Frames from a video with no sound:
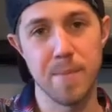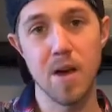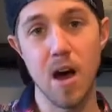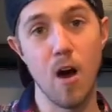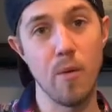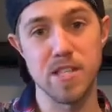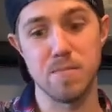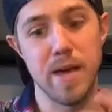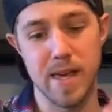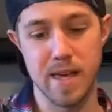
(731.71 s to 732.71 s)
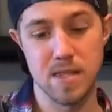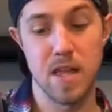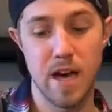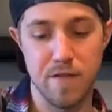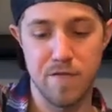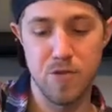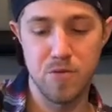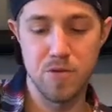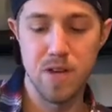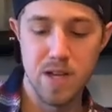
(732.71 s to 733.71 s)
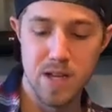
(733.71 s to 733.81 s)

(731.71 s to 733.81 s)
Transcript: I'm not always making a lot of food.